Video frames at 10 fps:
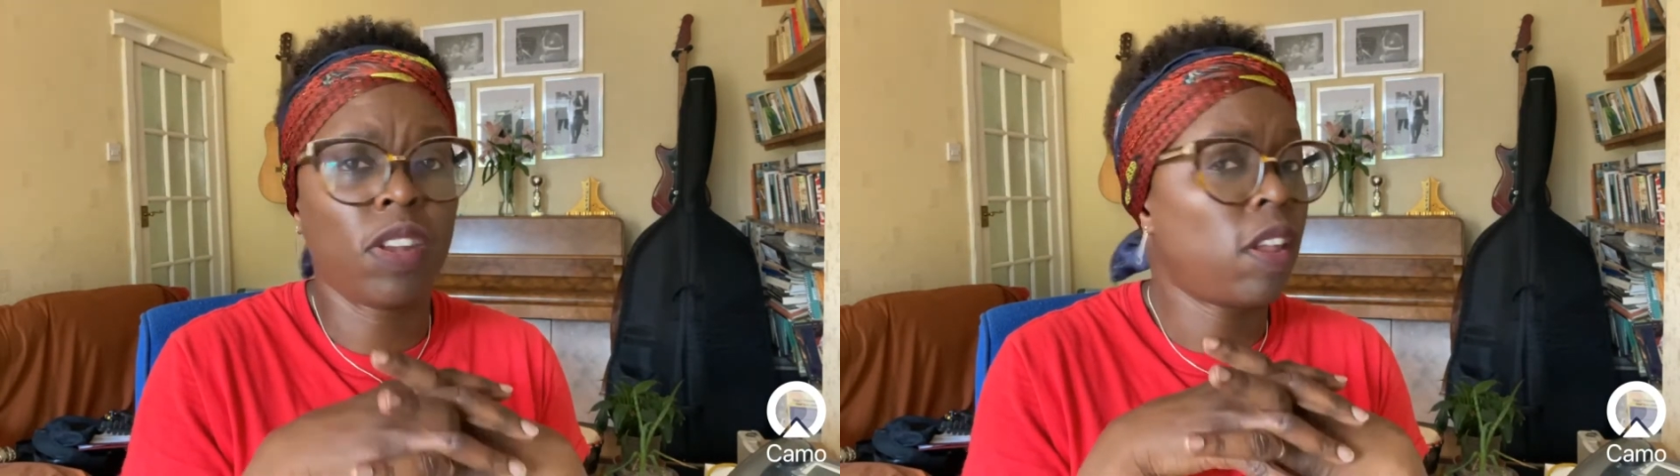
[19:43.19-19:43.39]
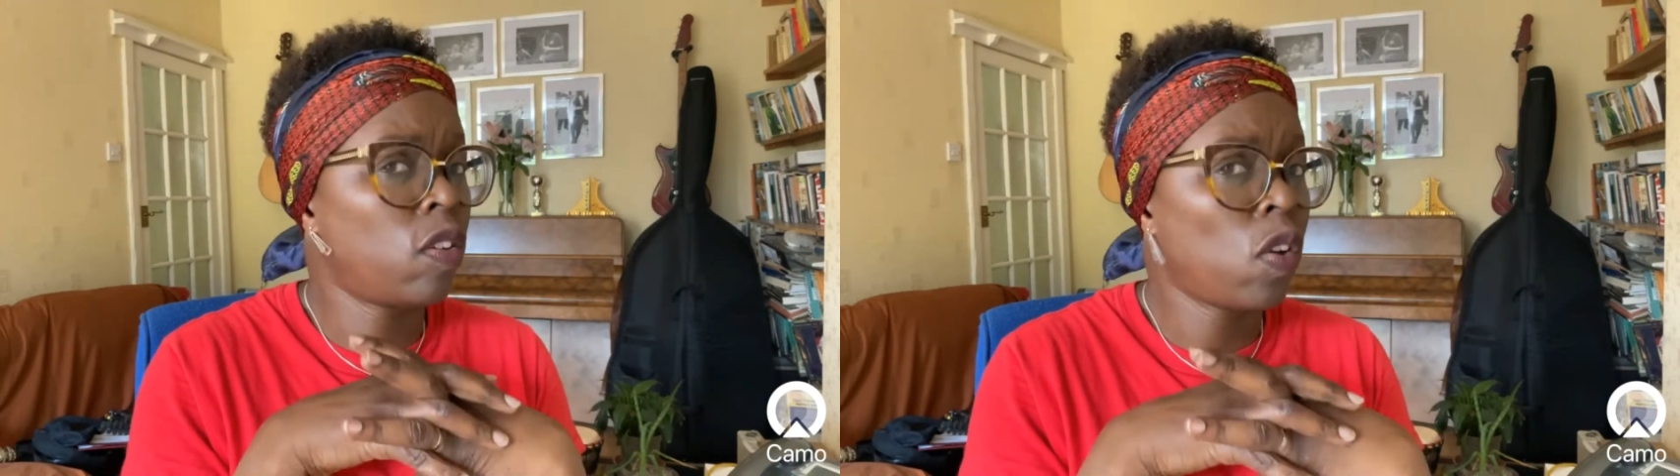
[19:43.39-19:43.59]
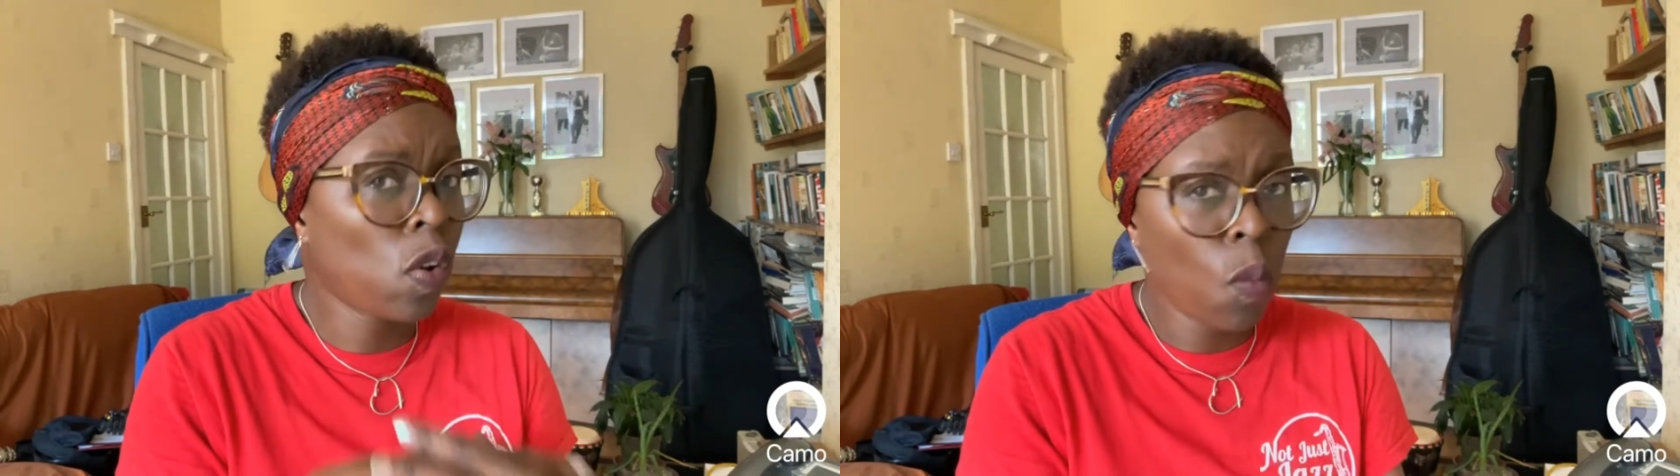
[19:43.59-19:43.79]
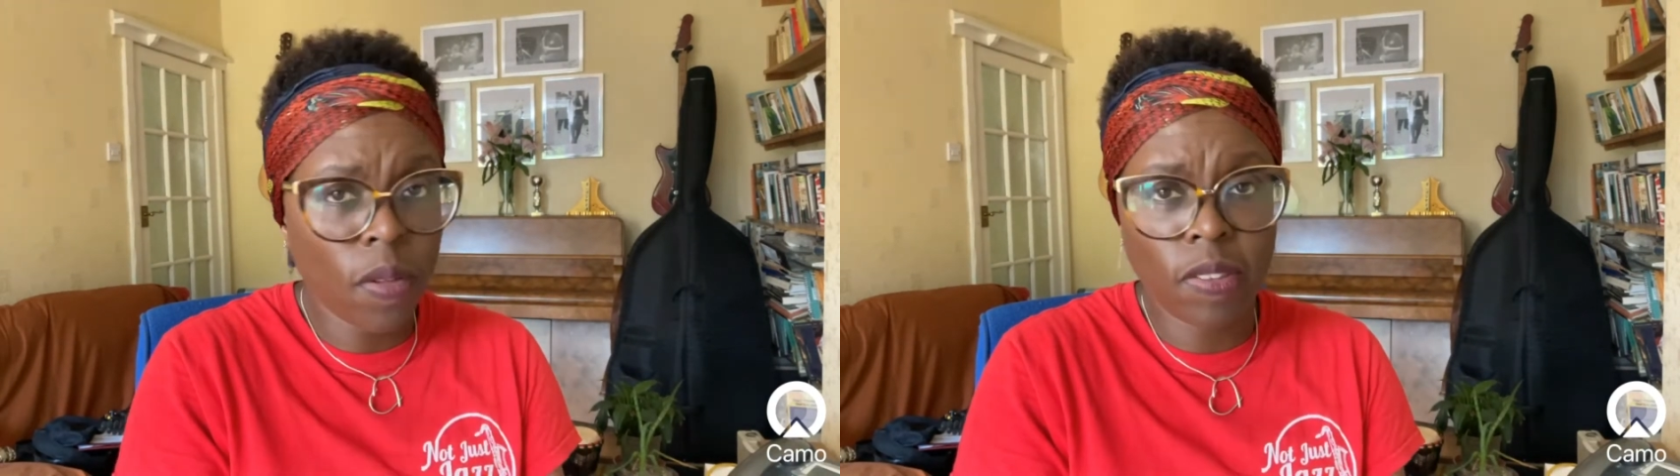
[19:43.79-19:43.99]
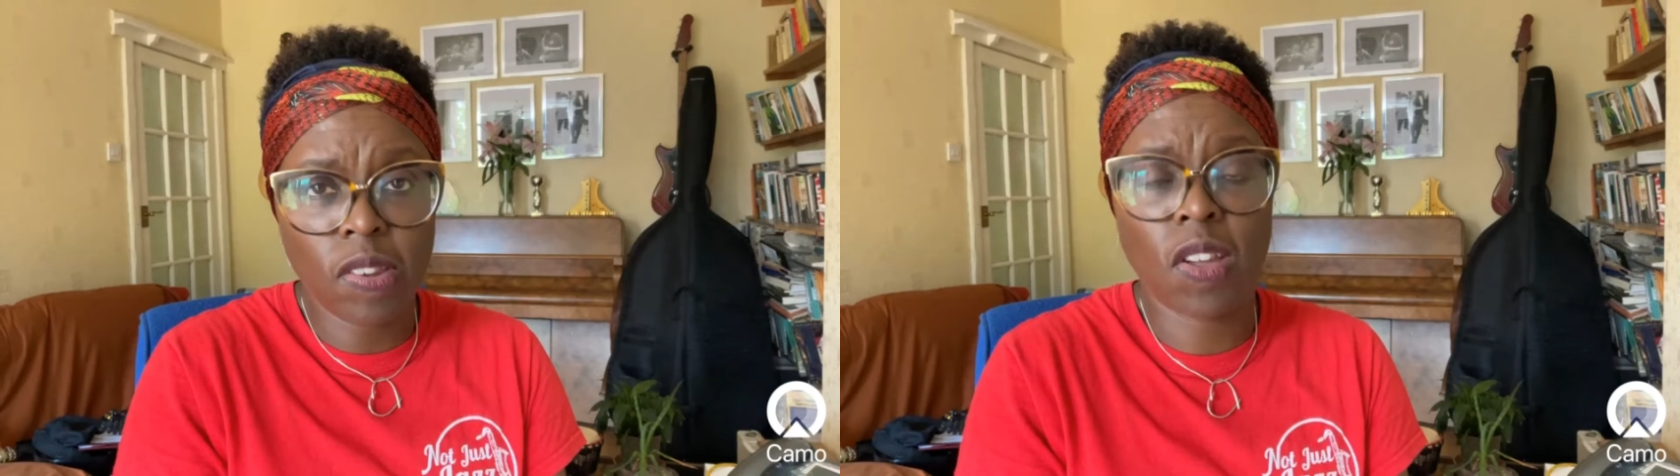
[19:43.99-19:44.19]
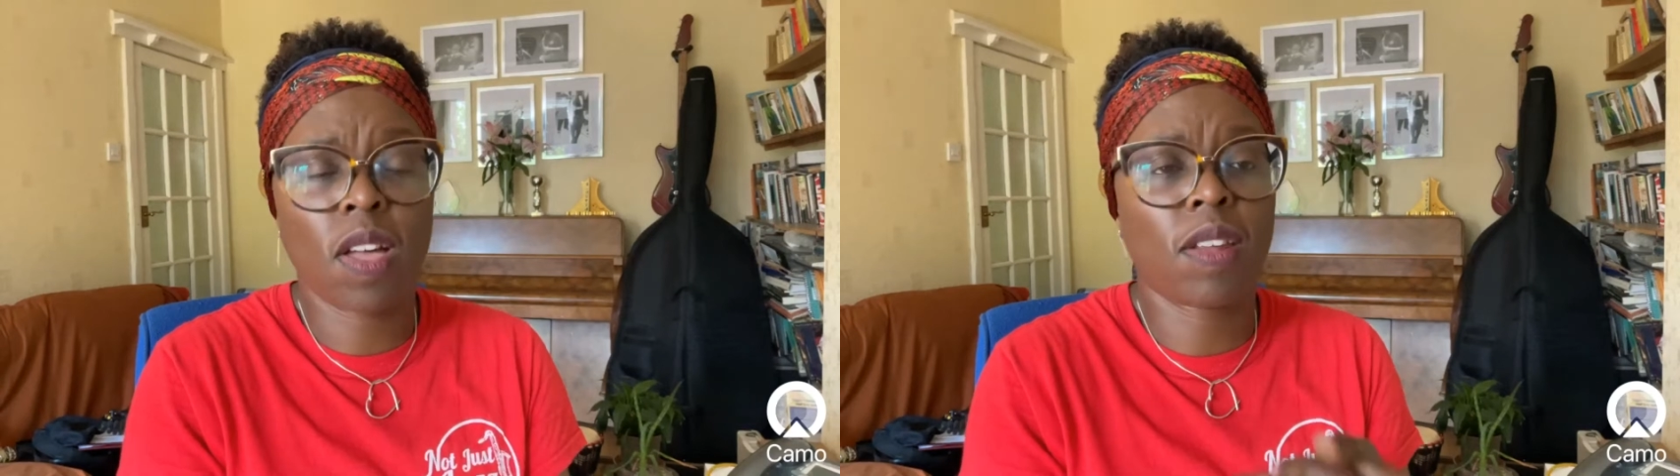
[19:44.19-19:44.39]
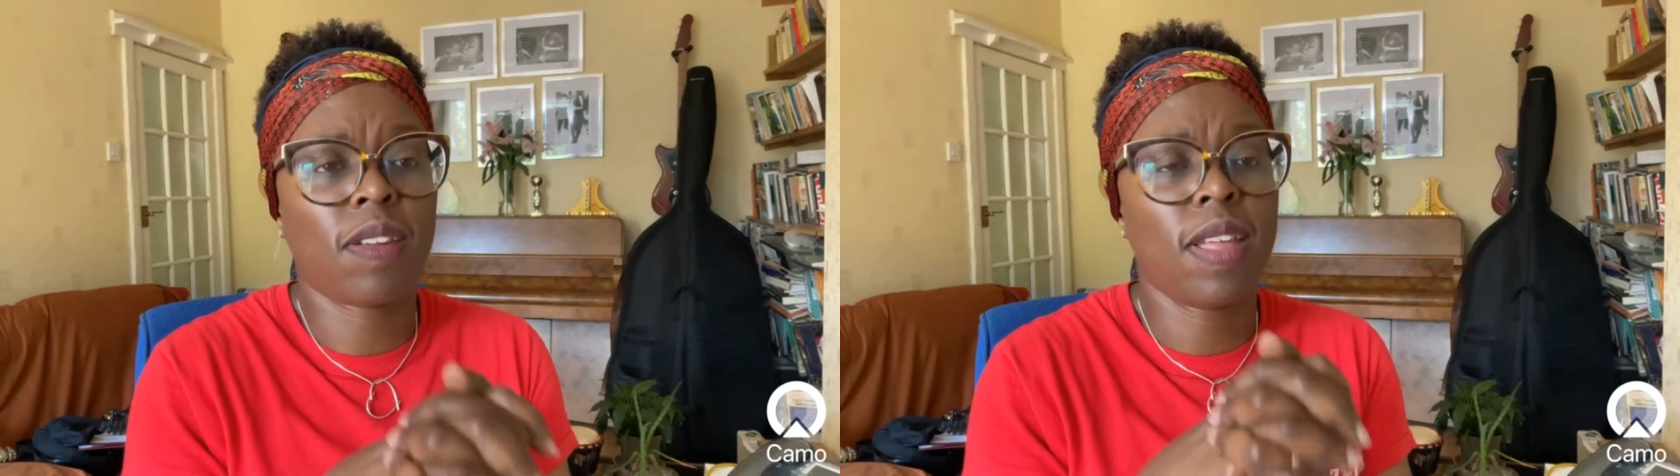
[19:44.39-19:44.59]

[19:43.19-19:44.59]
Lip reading: and I don't know what to charge.